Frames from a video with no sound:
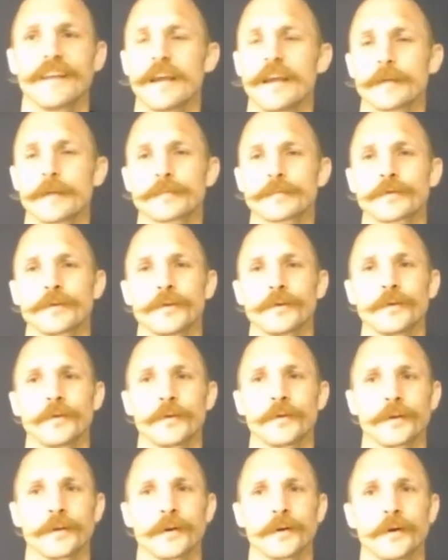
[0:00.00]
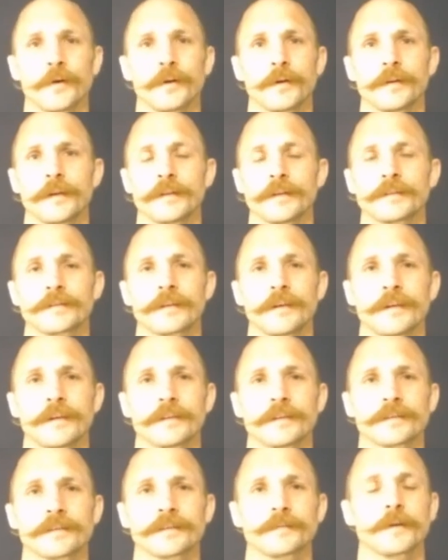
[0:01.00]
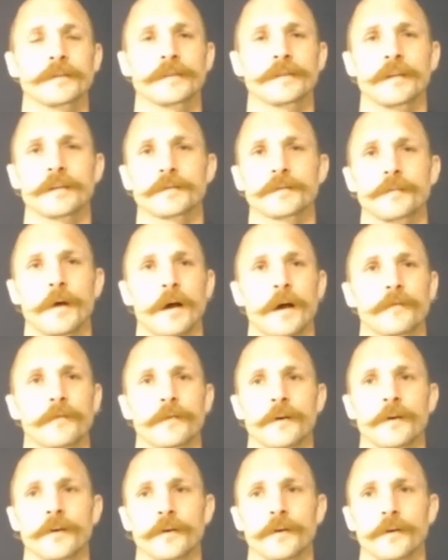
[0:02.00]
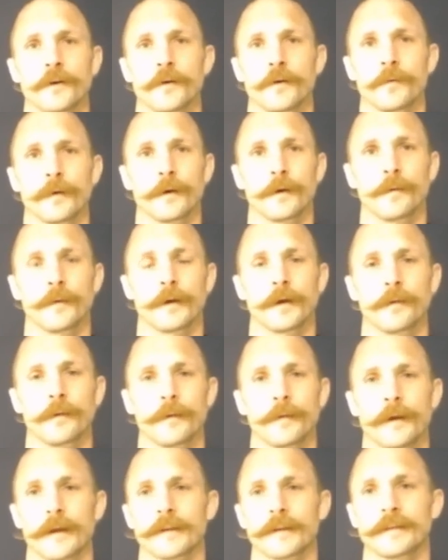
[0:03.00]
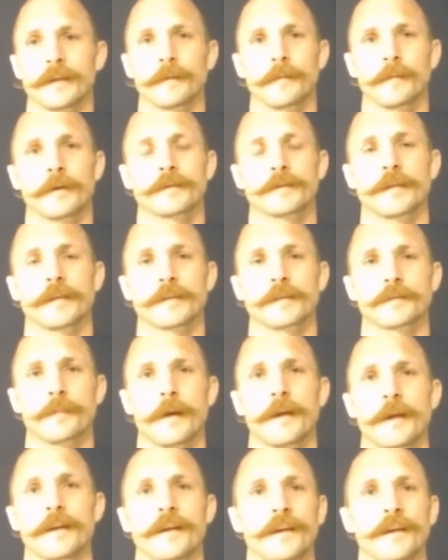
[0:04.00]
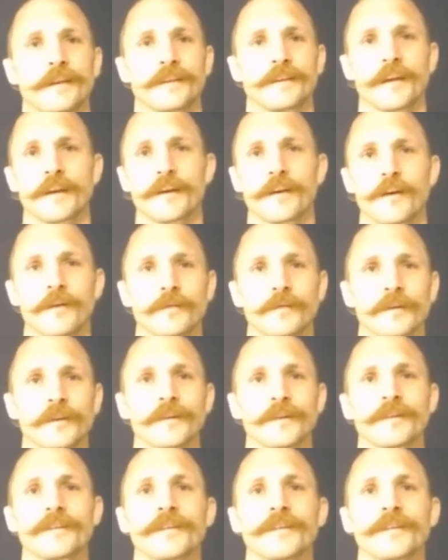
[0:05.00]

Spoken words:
Yeah, absolutely. You know, it's the mustache mafia. You know, we got the mustache mania and take over.